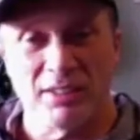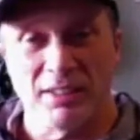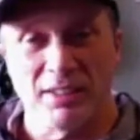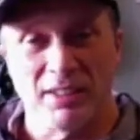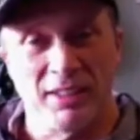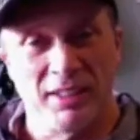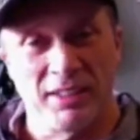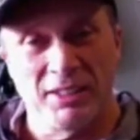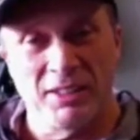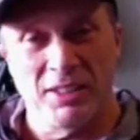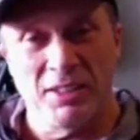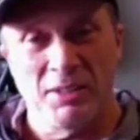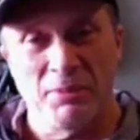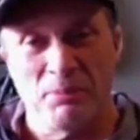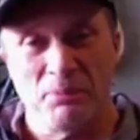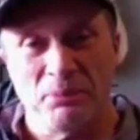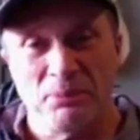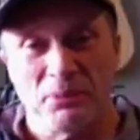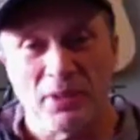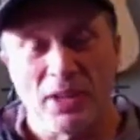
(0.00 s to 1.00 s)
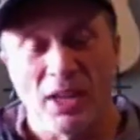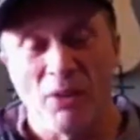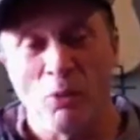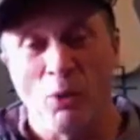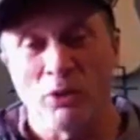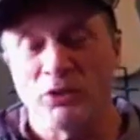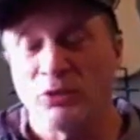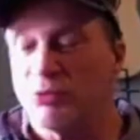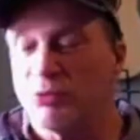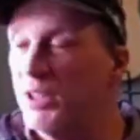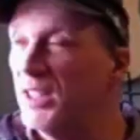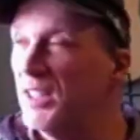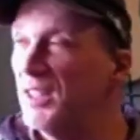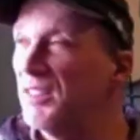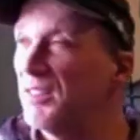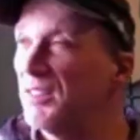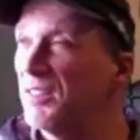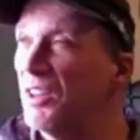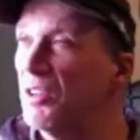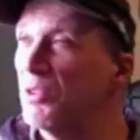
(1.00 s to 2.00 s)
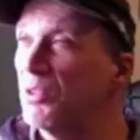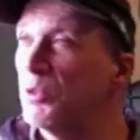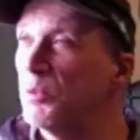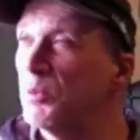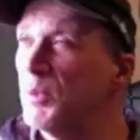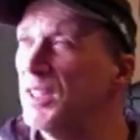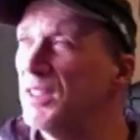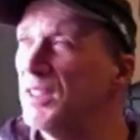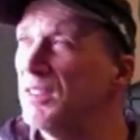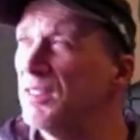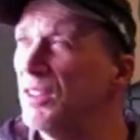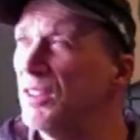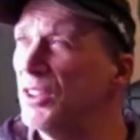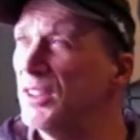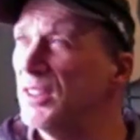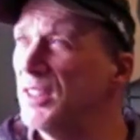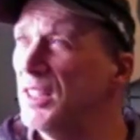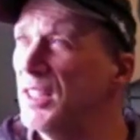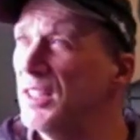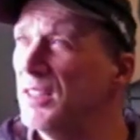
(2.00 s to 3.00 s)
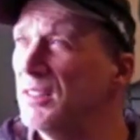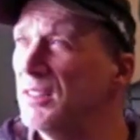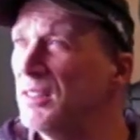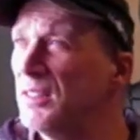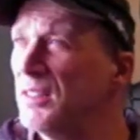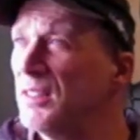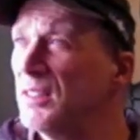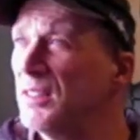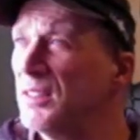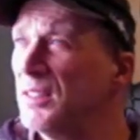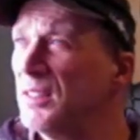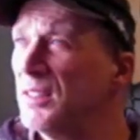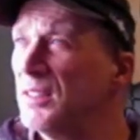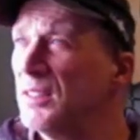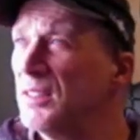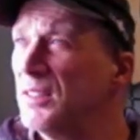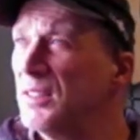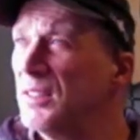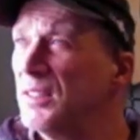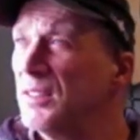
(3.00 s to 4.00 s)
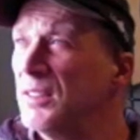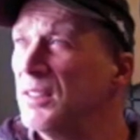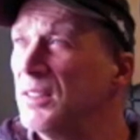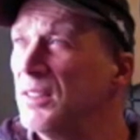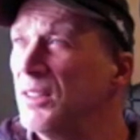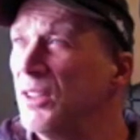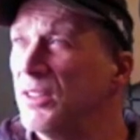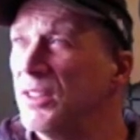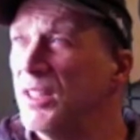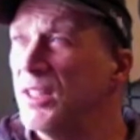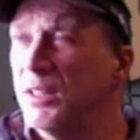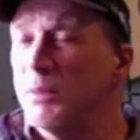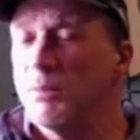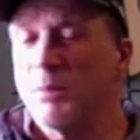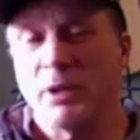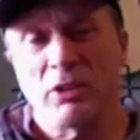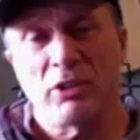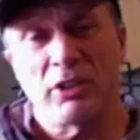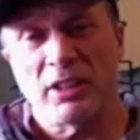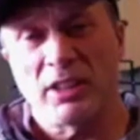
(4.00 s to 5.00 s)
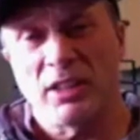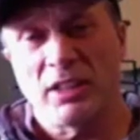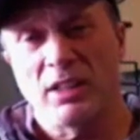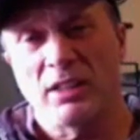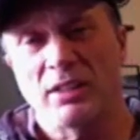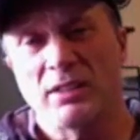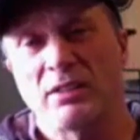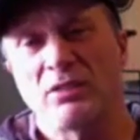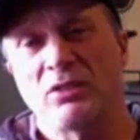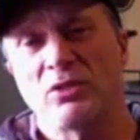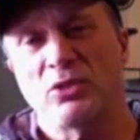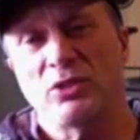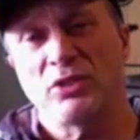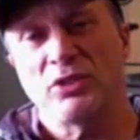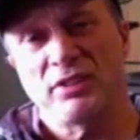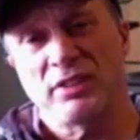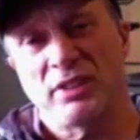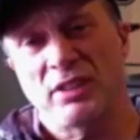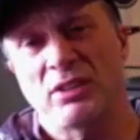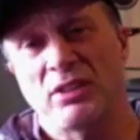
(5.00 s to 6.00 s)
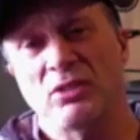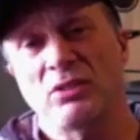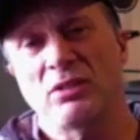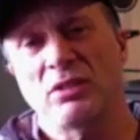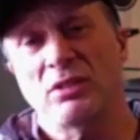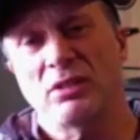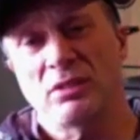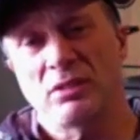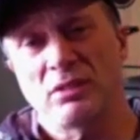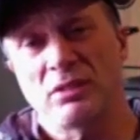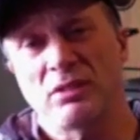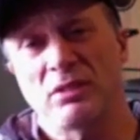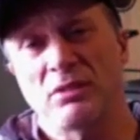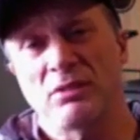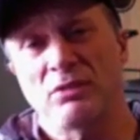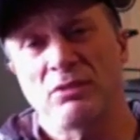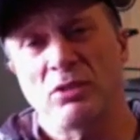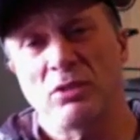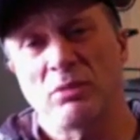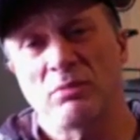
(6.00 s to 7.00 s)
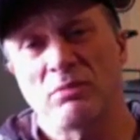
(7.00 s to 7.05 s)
And what's really stuck with me is like that Americana sort of sound from